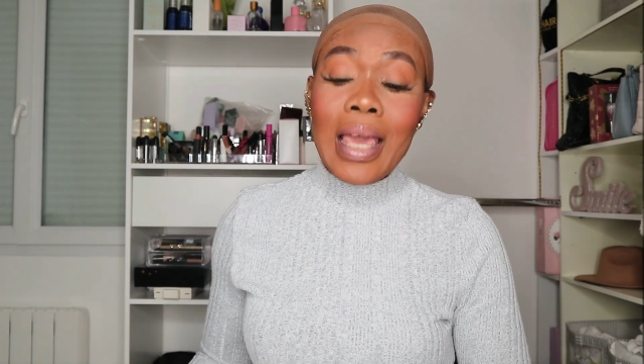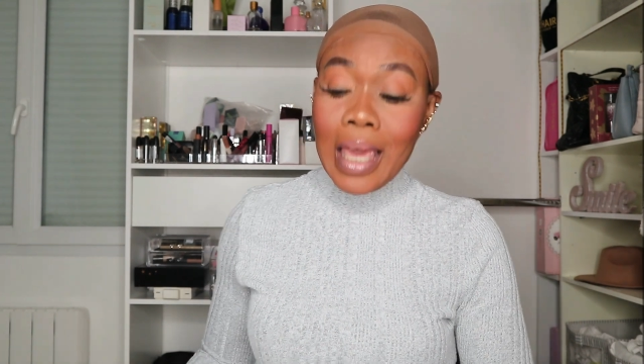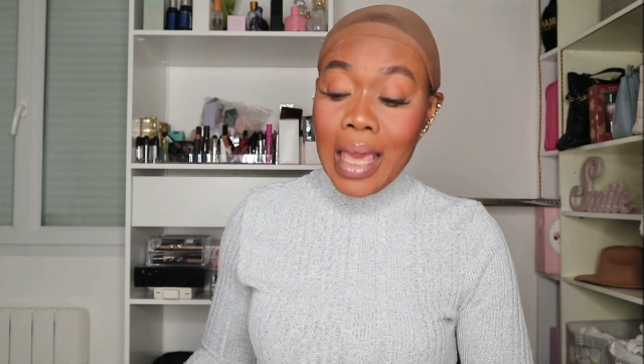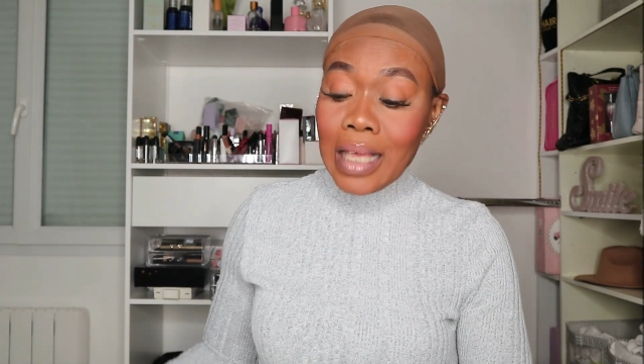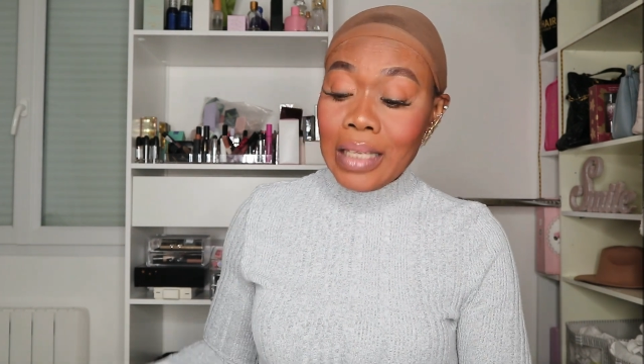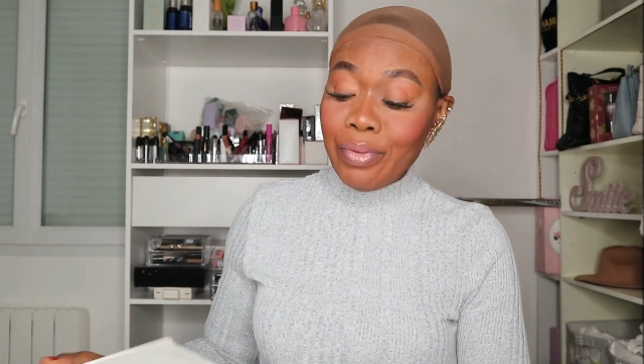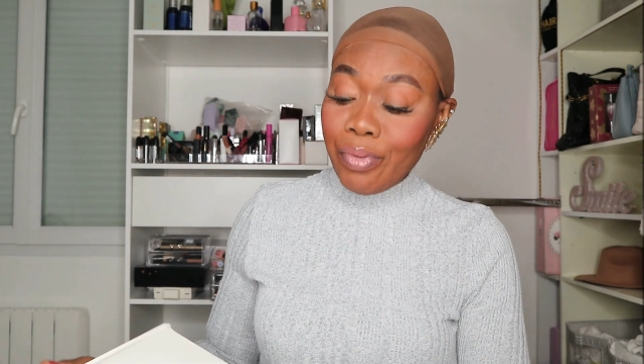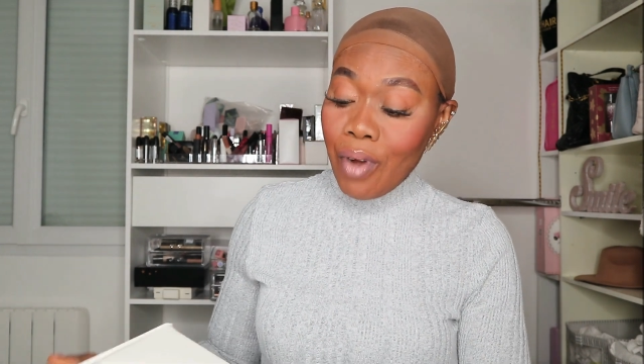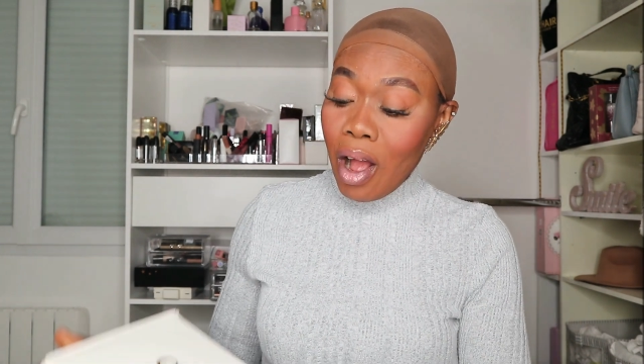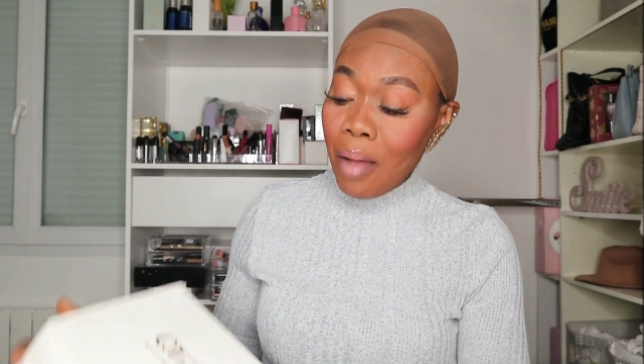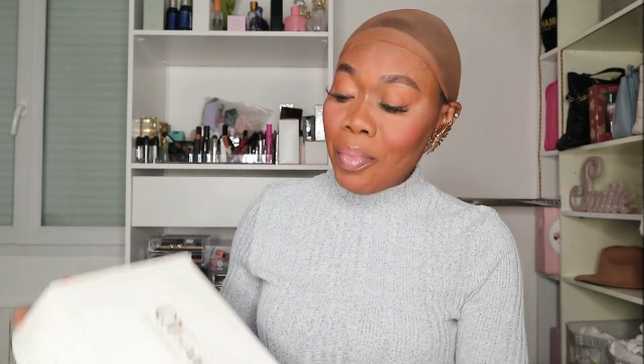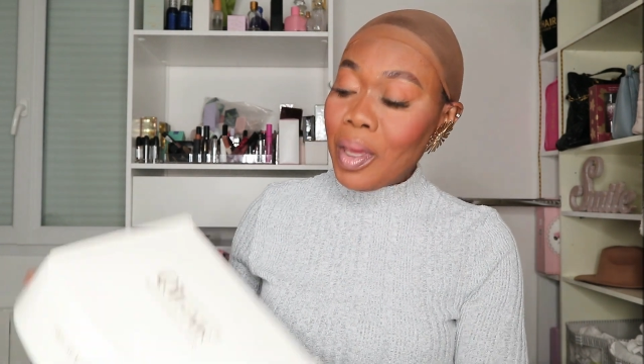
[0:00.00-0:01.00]
is
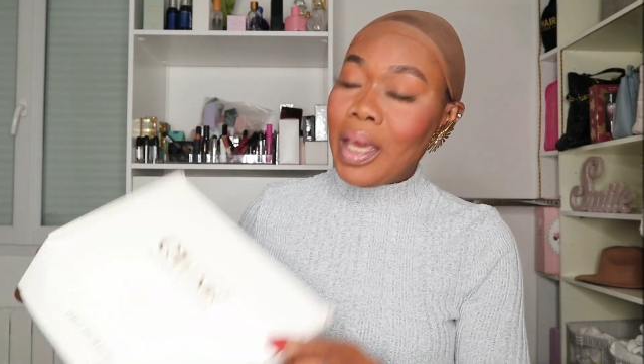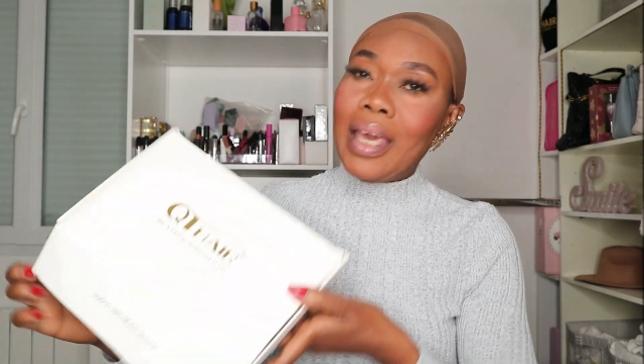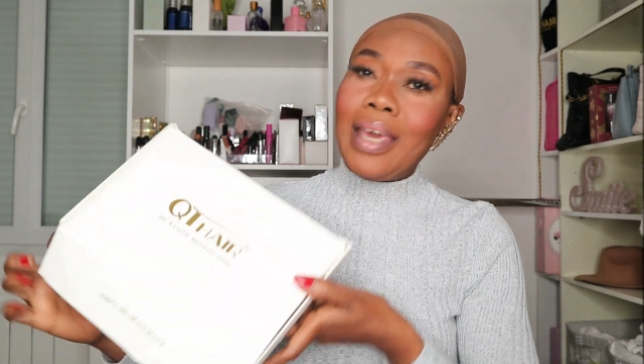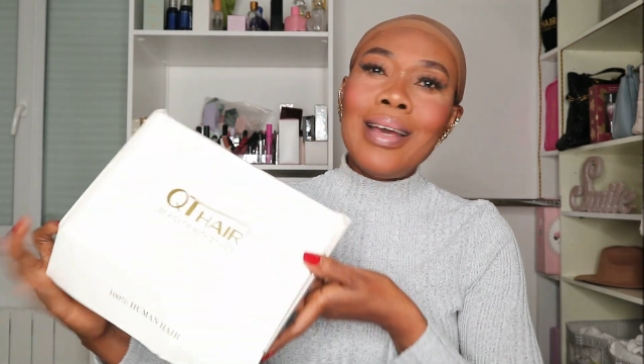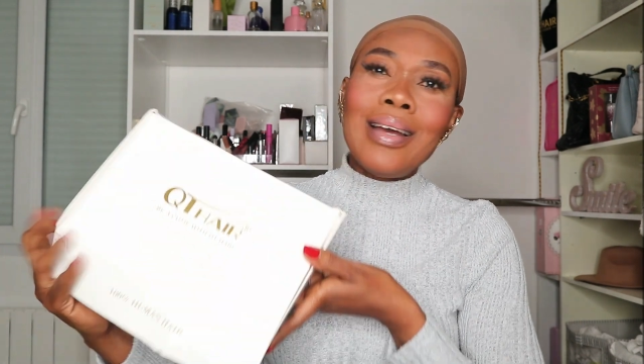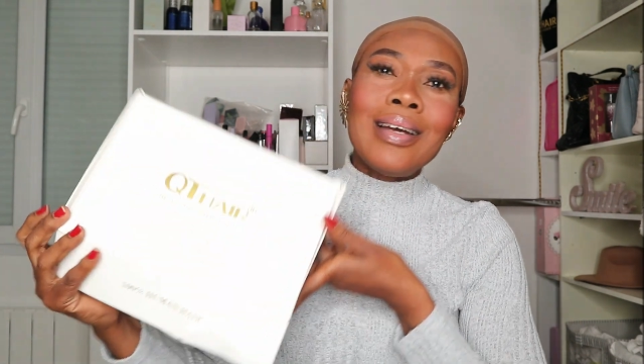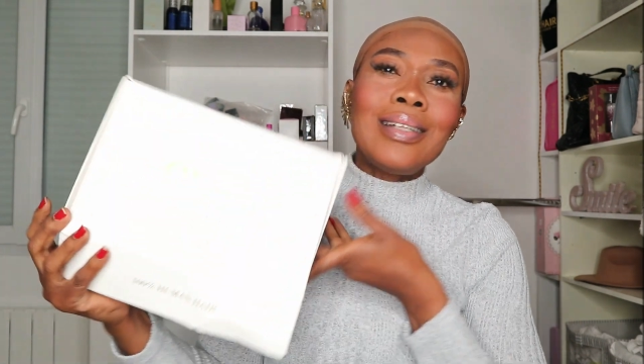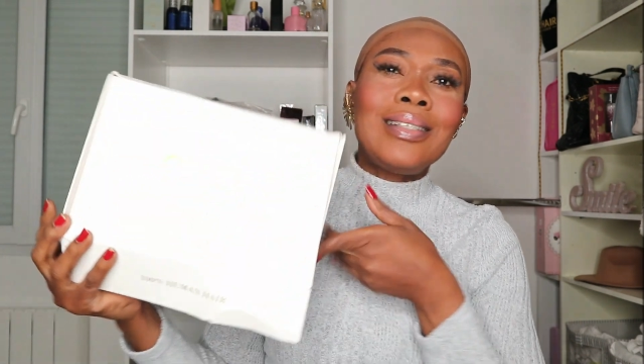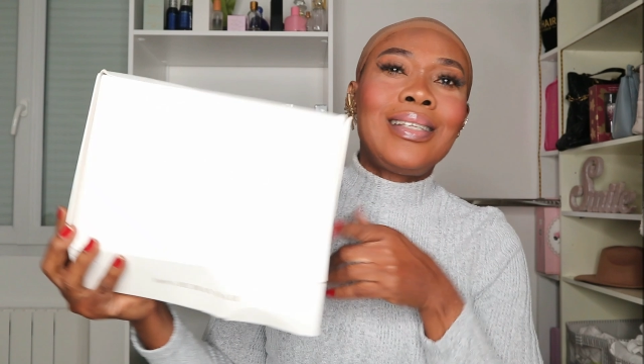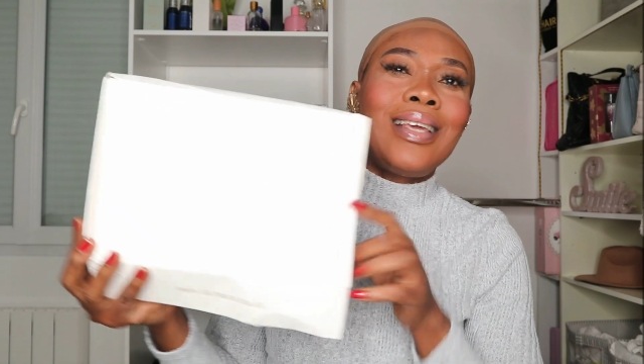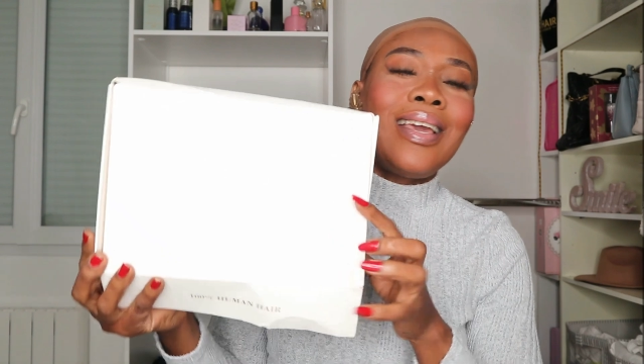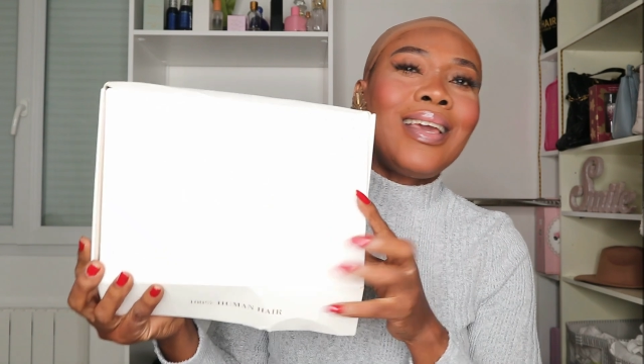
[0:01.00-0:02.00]
from
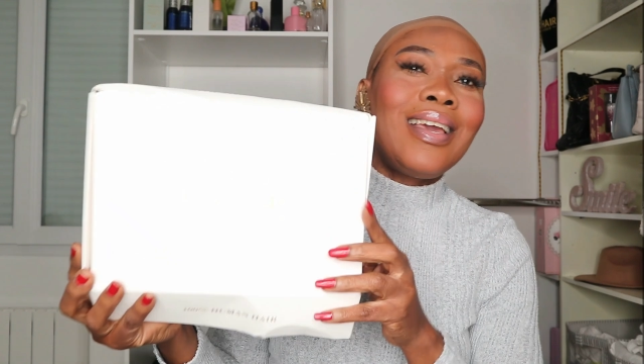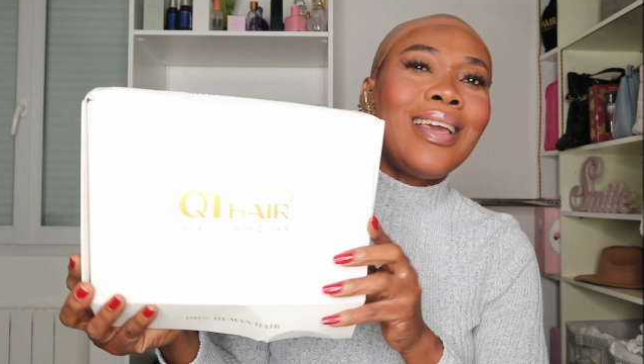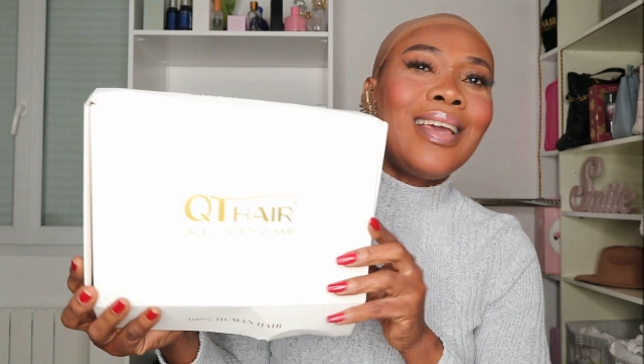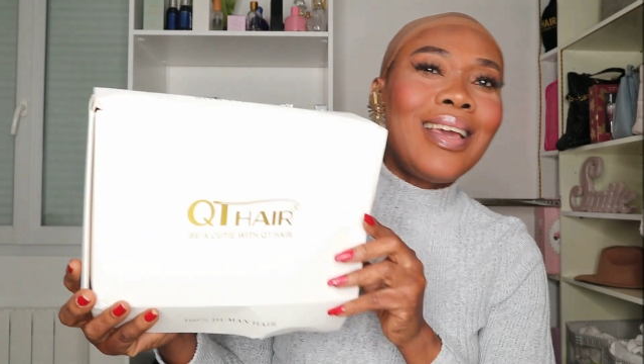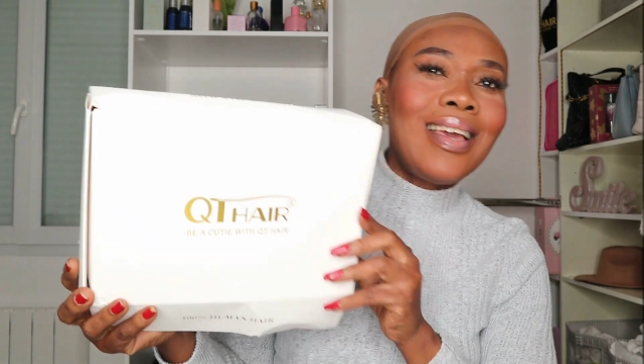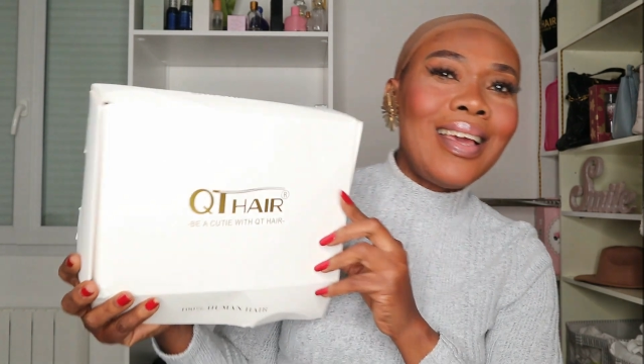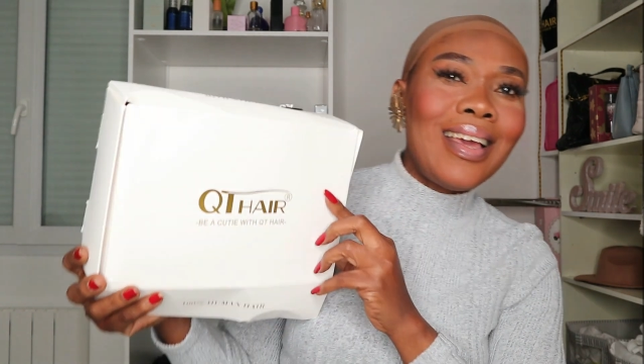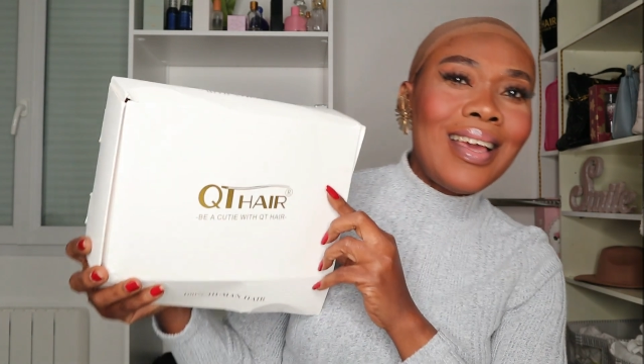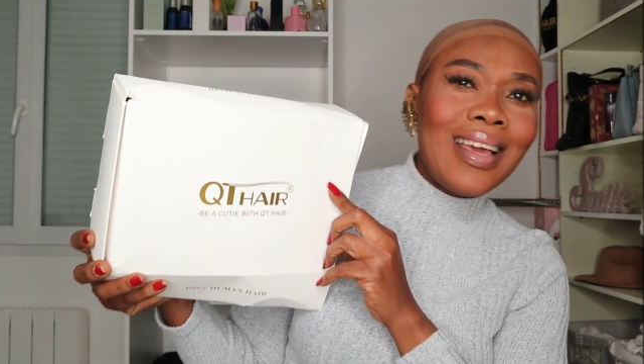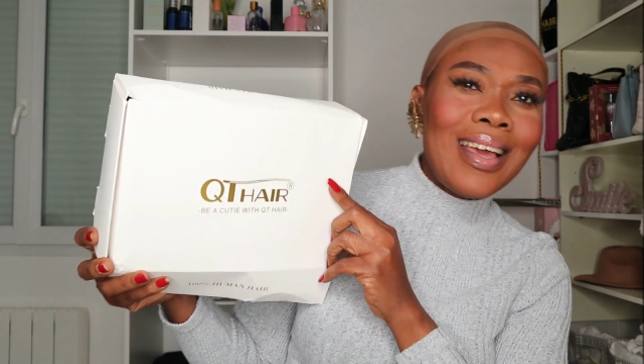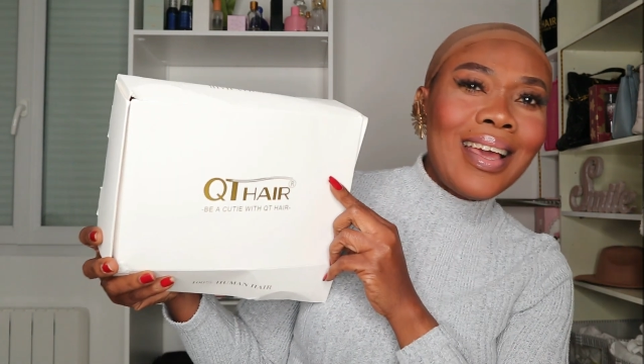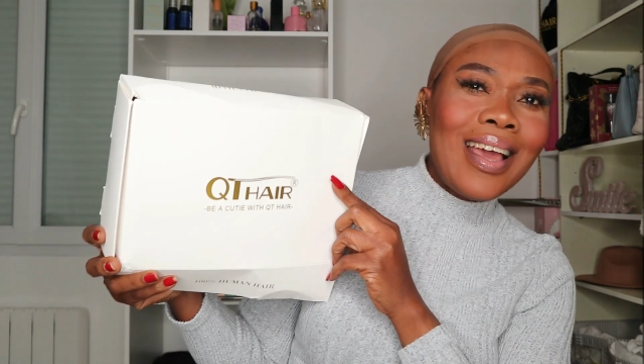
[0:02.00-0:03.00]

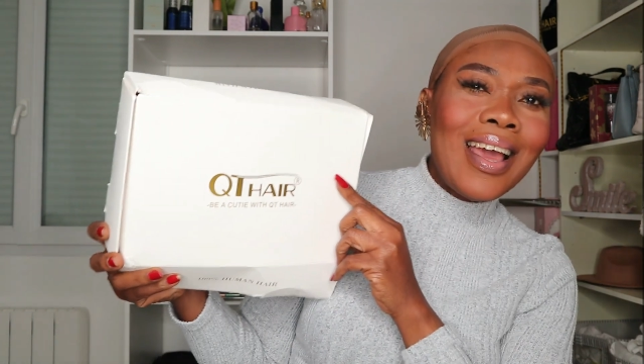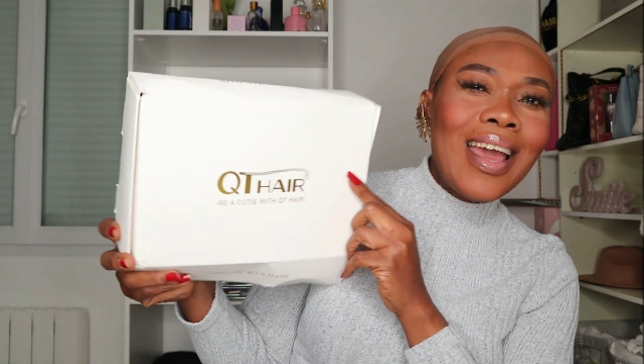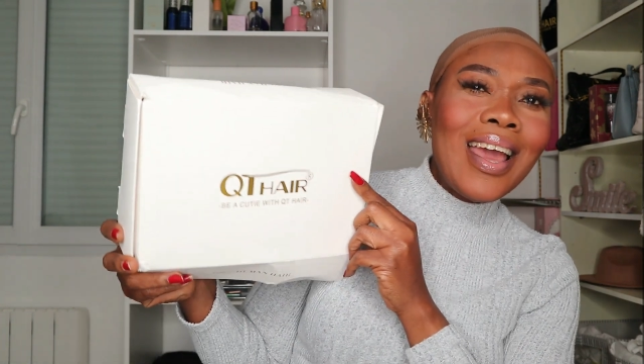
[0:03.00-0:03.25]
QT.